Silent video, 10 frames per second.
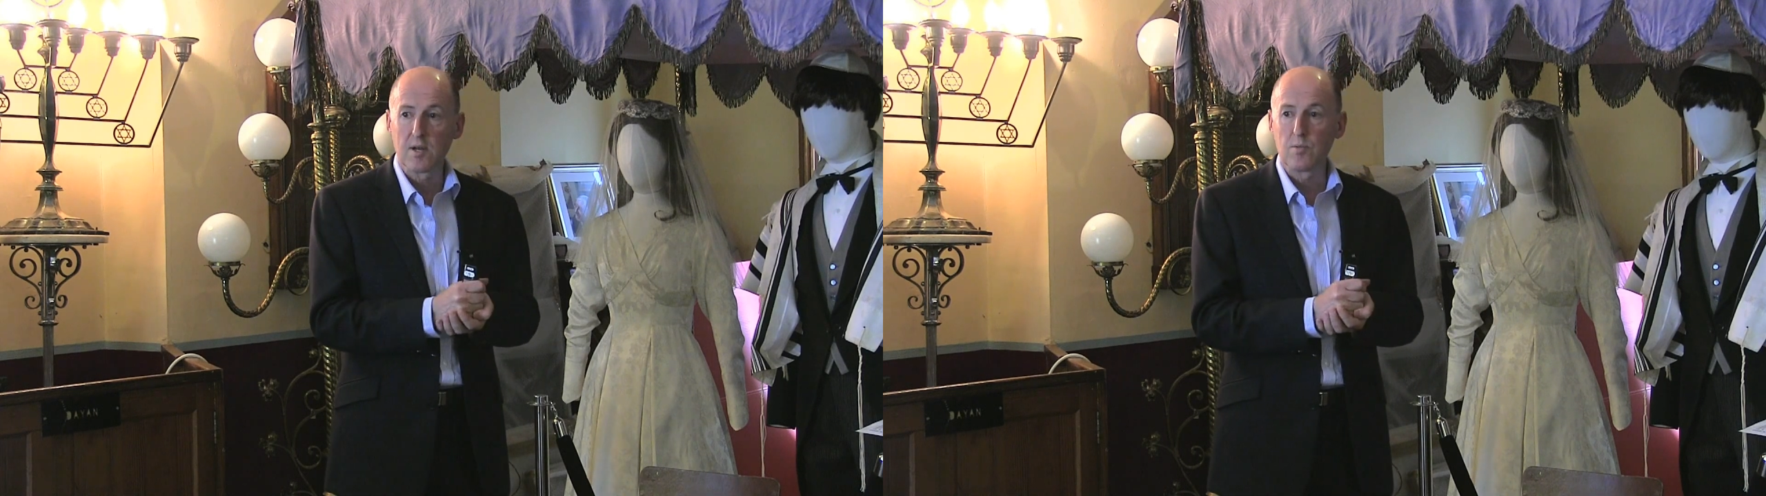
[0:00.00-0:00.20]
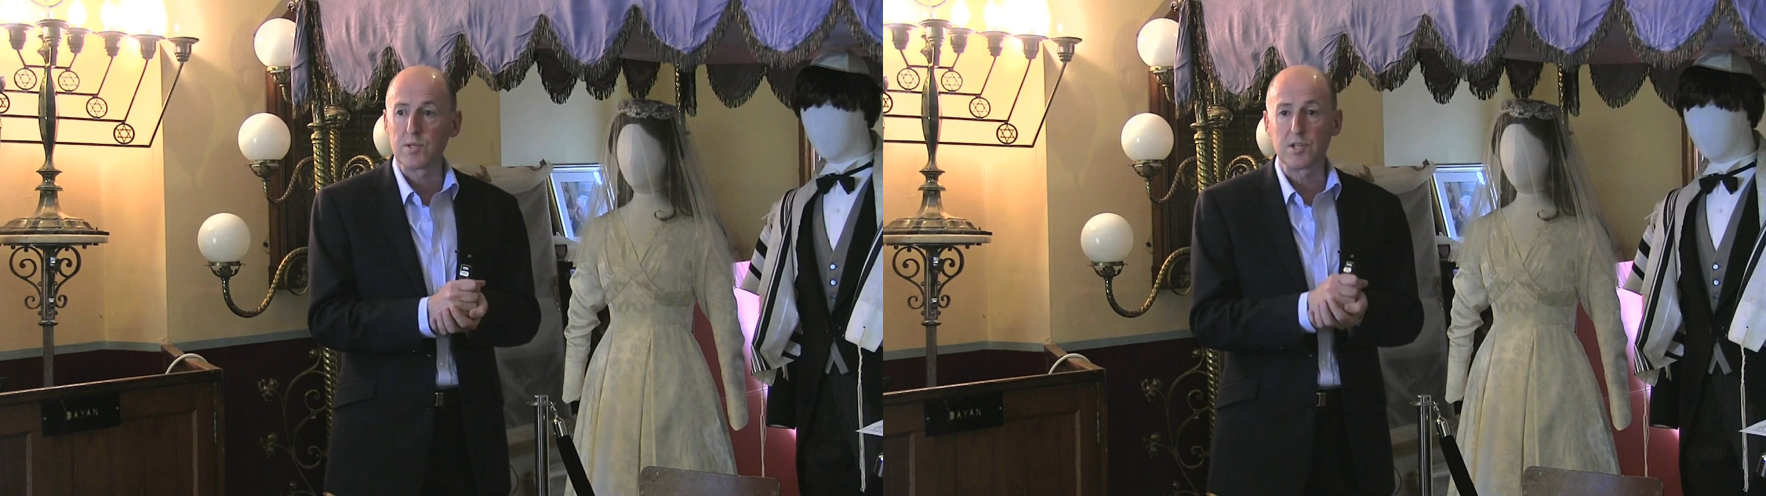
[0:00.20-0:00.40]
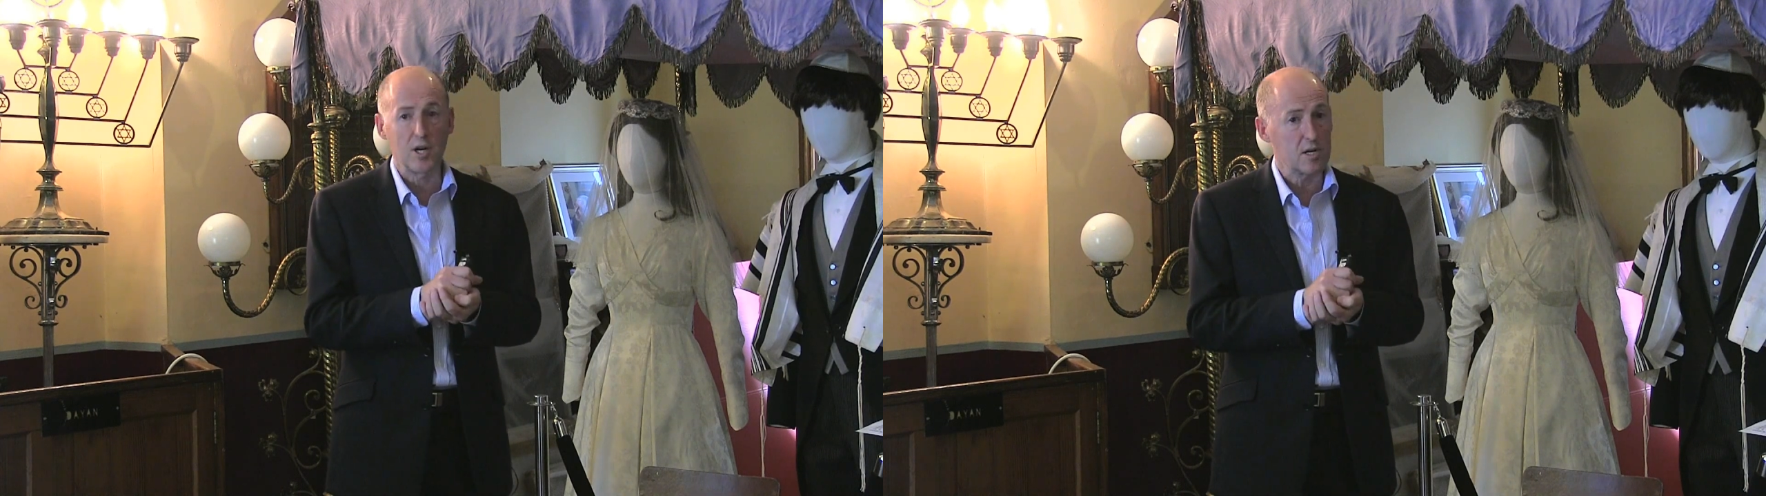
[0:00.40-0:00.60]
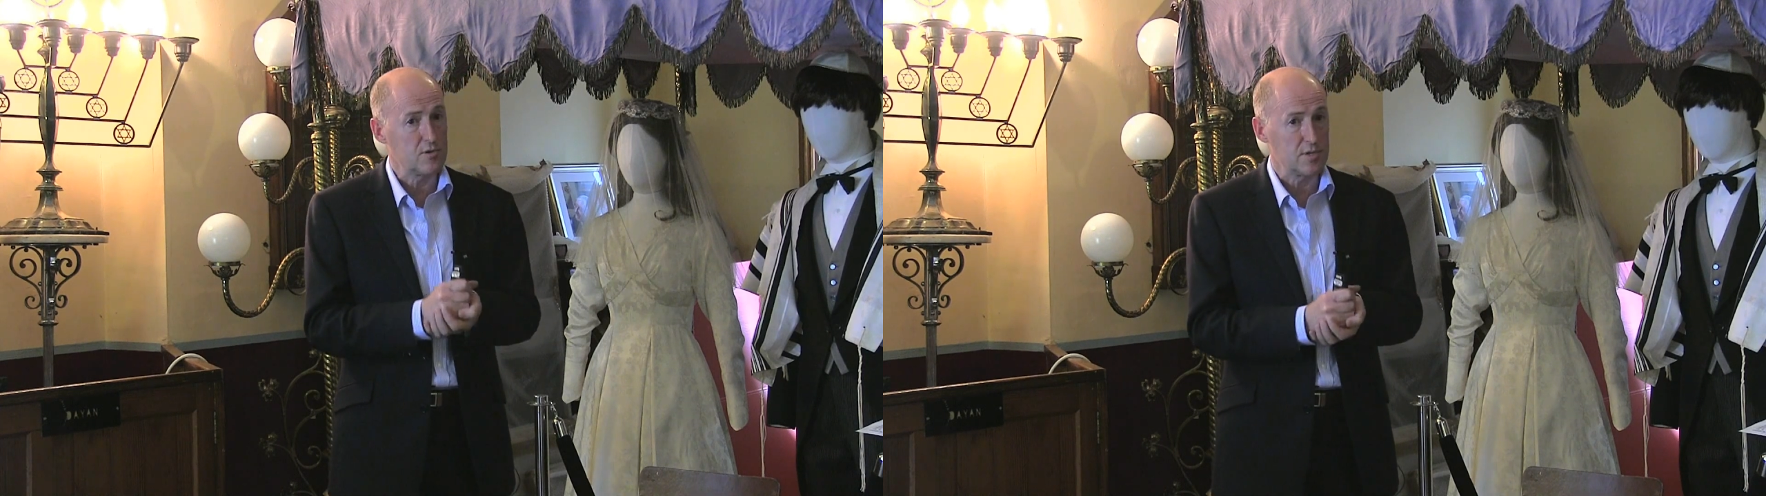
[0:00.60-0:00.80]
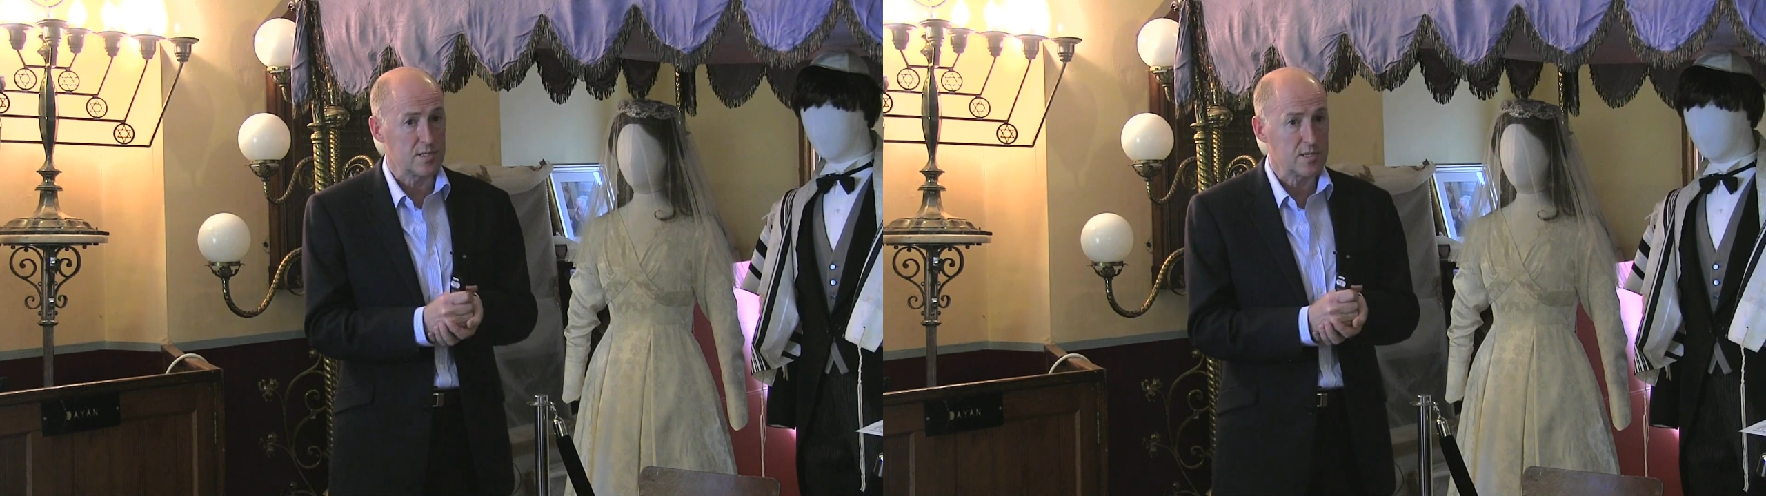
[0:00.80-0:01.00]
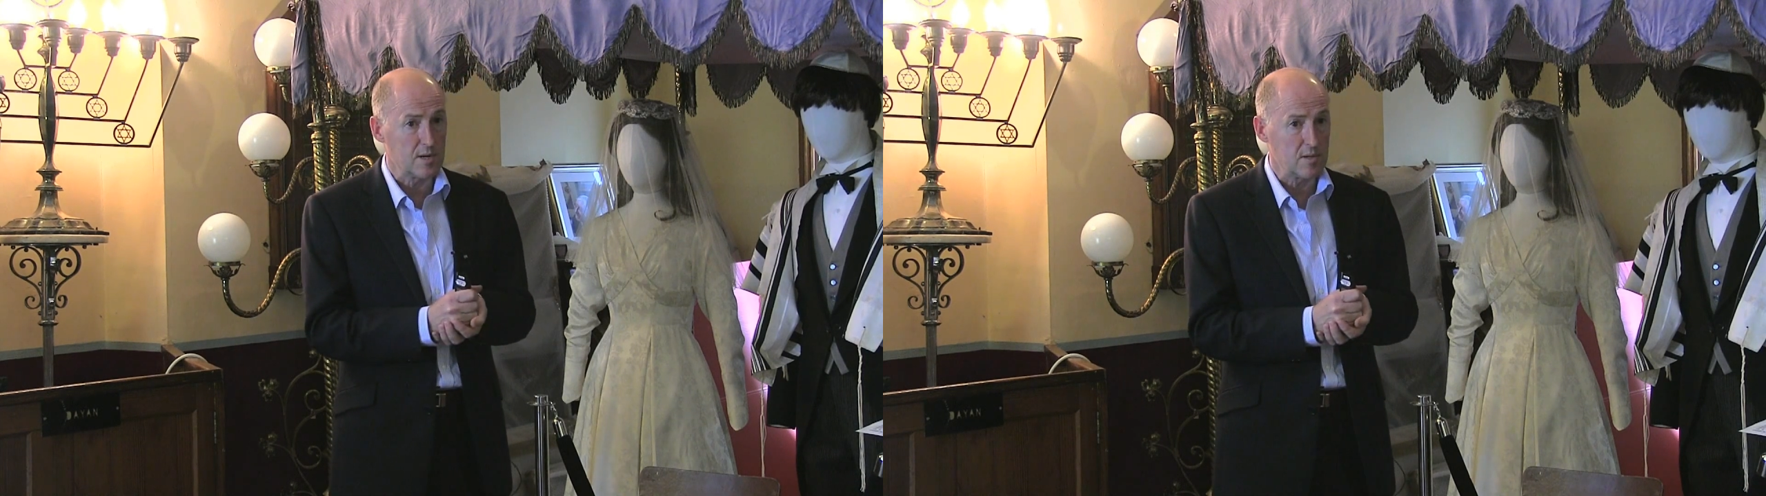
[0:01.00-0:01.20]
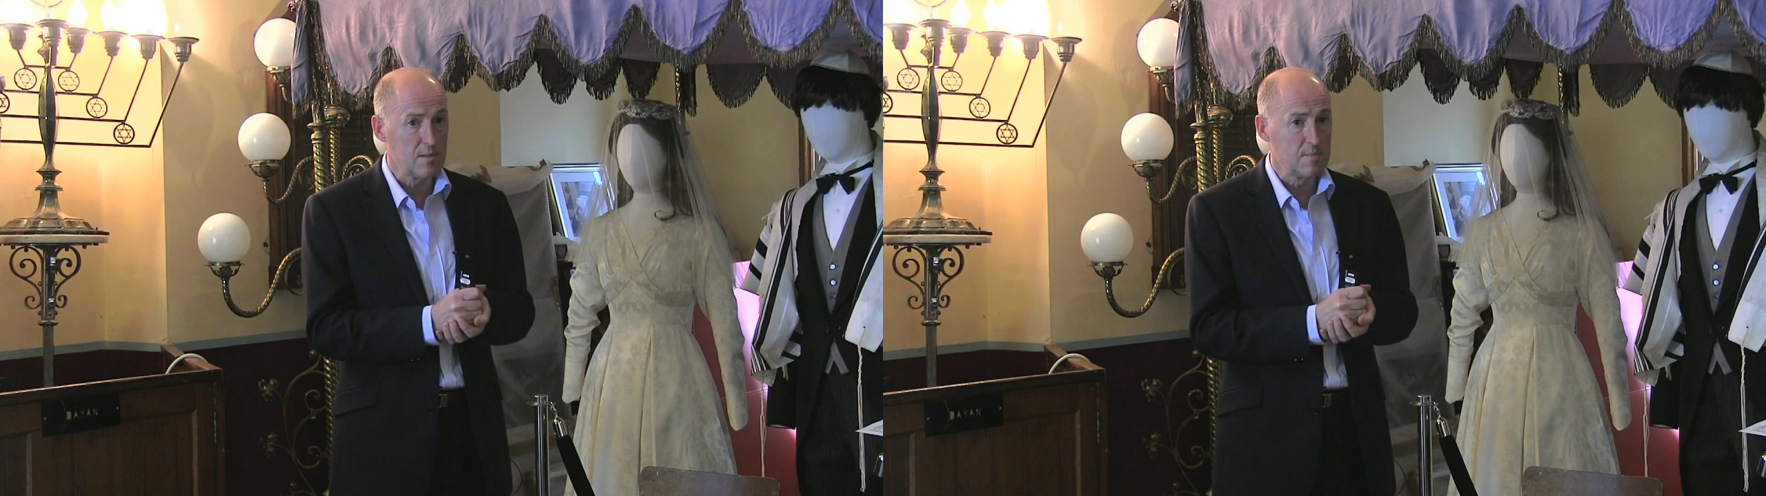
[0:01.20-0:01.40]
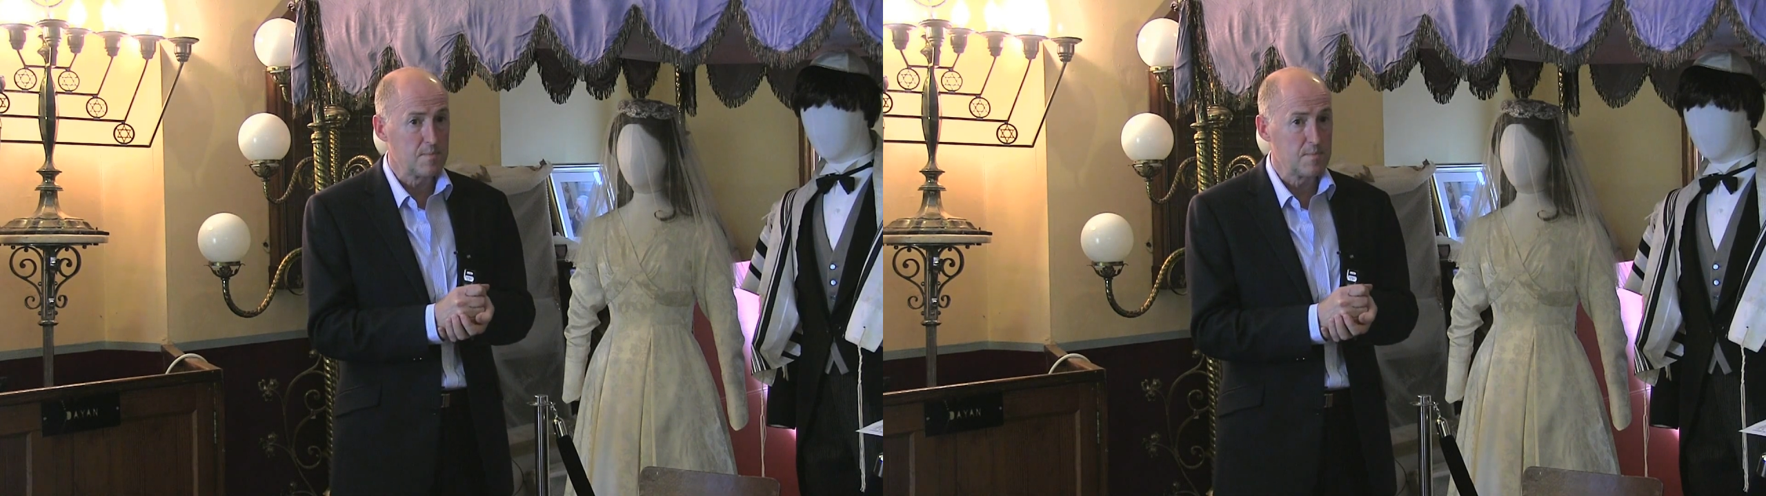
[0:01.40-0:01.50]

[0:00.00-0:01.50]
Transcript: was The Doctor and the Soul.